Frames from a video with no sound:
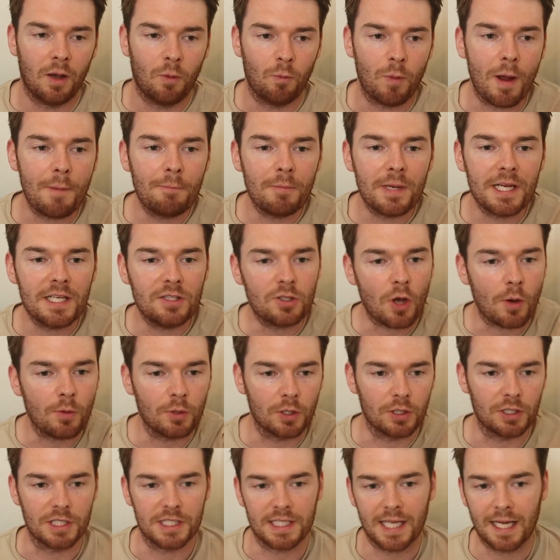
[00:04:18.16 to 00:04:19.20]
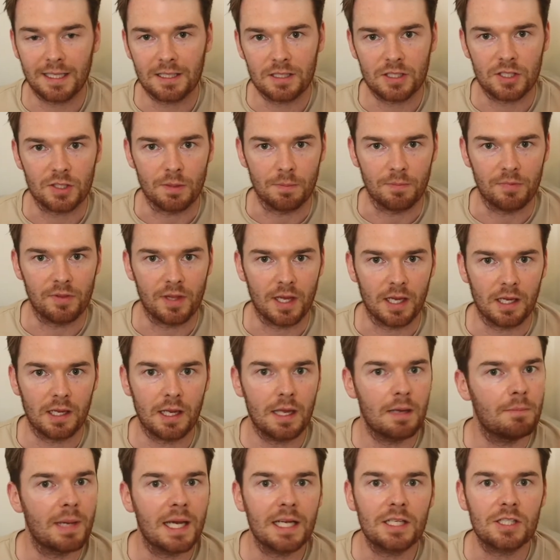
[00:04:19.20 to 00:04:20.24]
When we don't understand something,
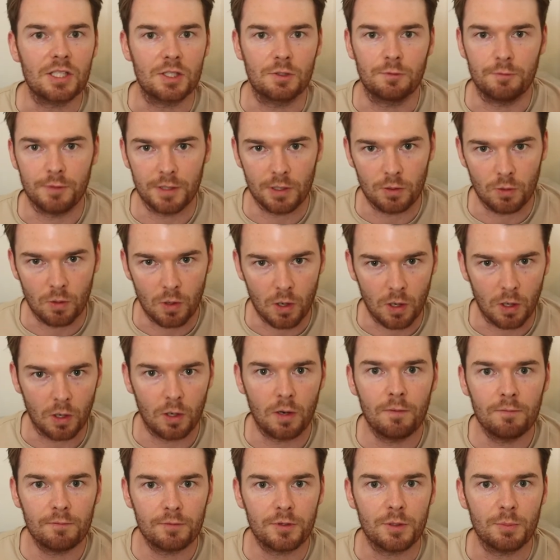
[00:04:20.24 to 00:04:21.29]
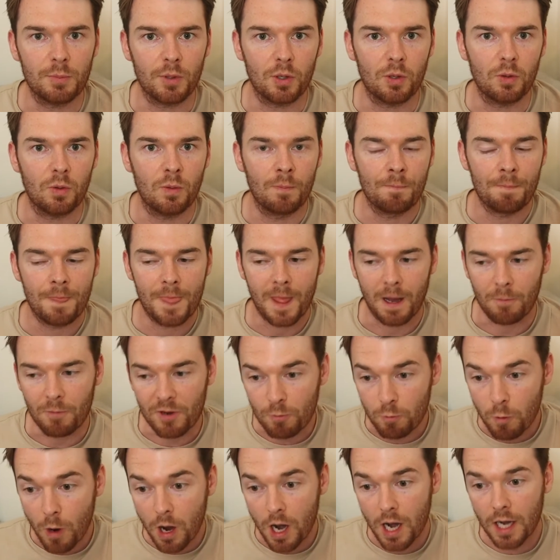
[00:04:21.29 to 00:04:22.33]
it makes us feel uncomfortable, and we
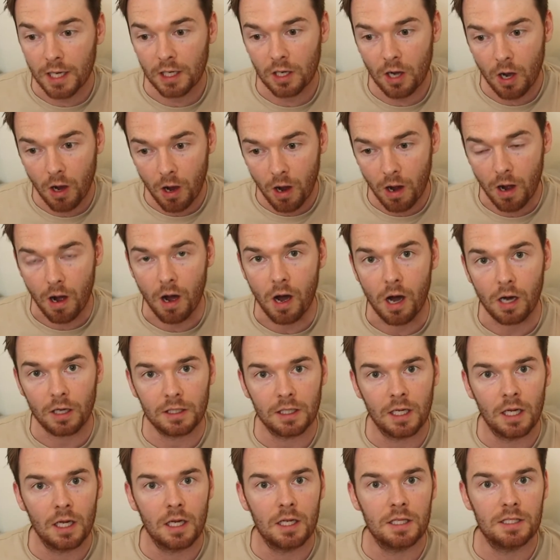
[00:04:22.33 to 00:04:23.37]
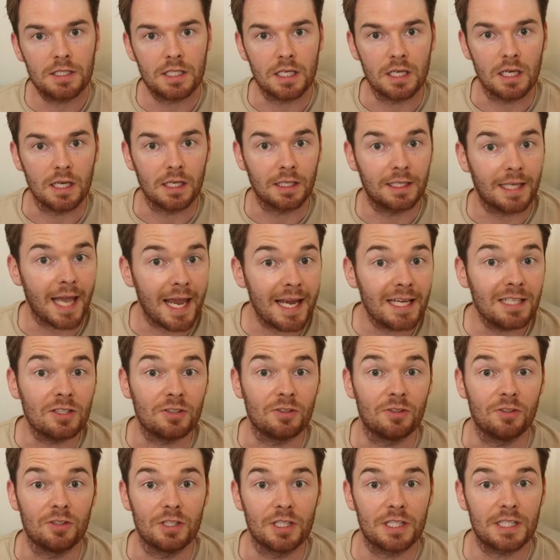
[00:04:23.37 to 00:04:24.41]
work hard to gain
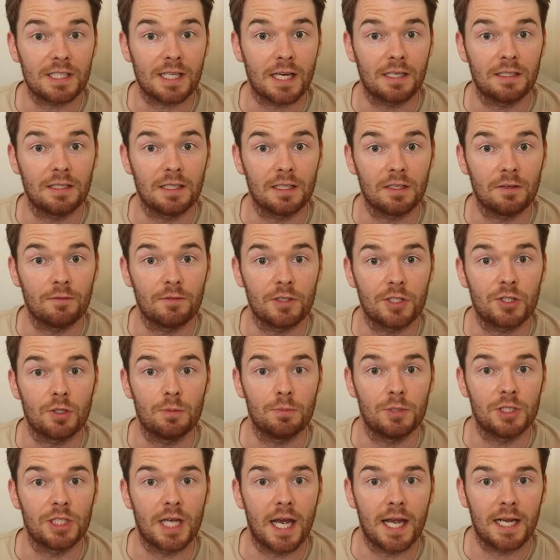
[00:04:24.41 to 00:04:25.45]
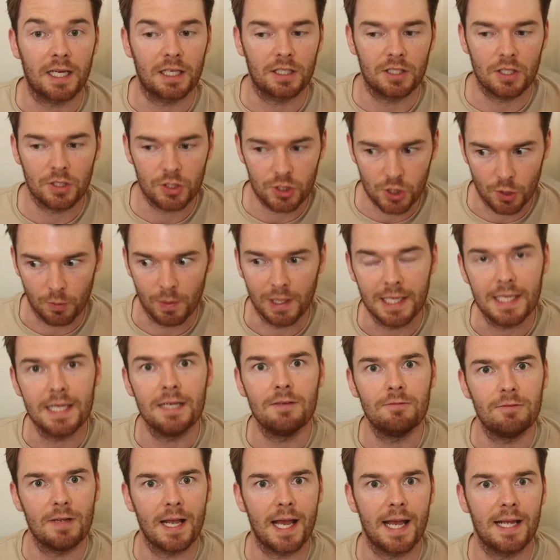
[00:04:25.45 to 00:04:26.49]
an understanding of a subject to
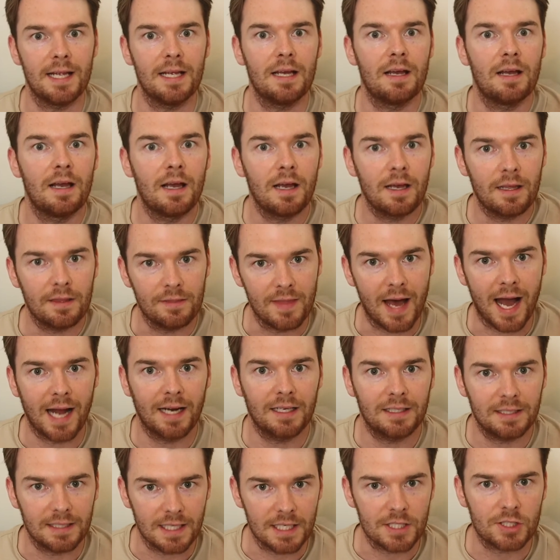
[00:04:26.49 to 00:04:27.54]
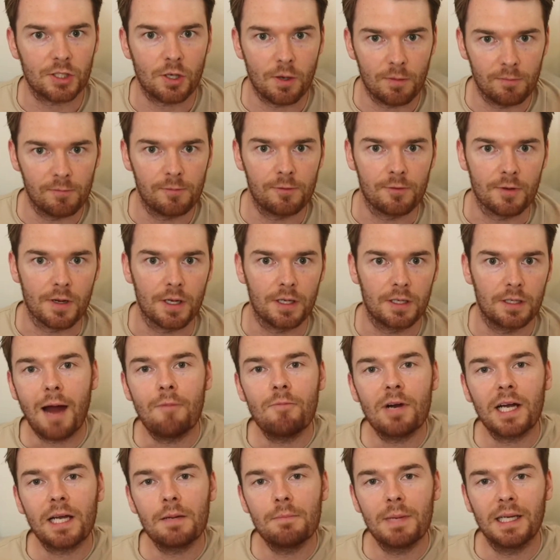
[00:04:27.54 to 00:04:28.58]
alleviate that discomfort.
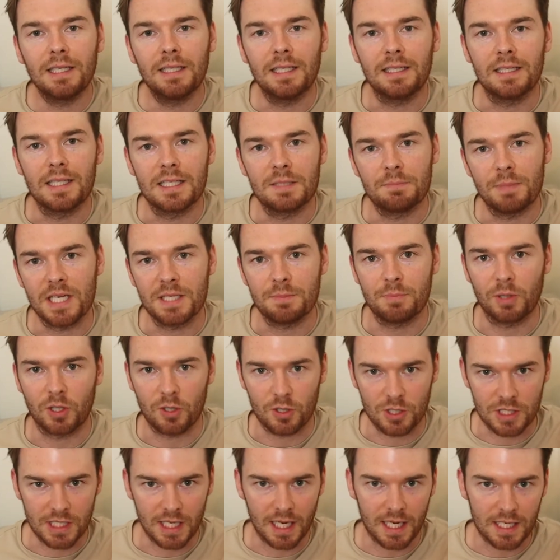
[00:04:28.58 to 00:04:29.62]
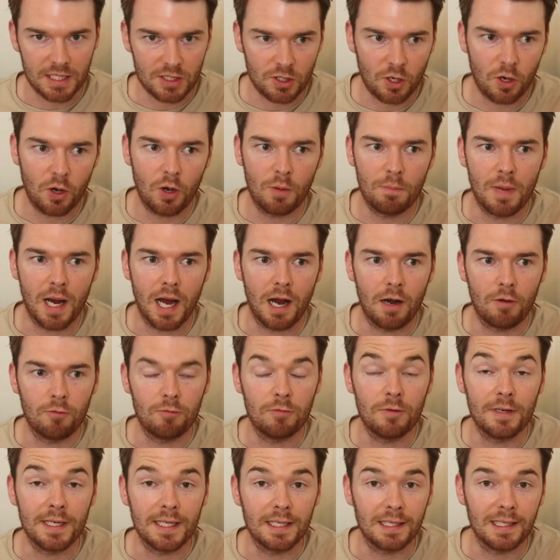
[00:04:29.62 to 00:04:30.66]
I'm recommending this piece because it's come at a
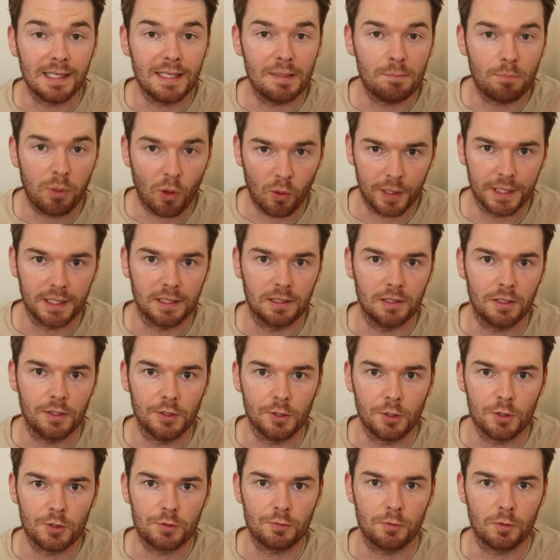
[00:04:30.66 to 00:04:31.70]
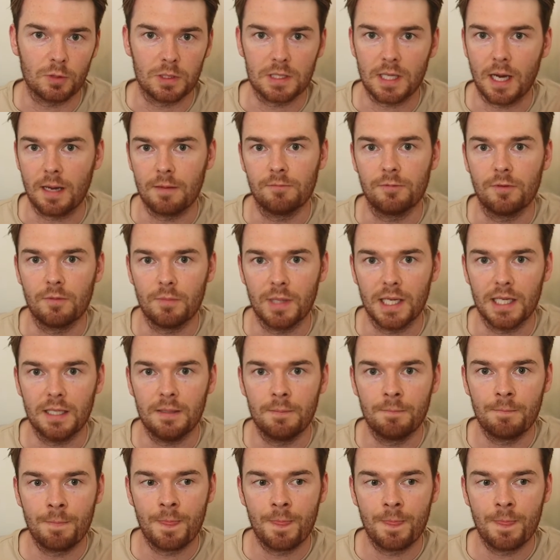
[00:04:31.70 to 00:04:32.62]
really poignant and useful time for me.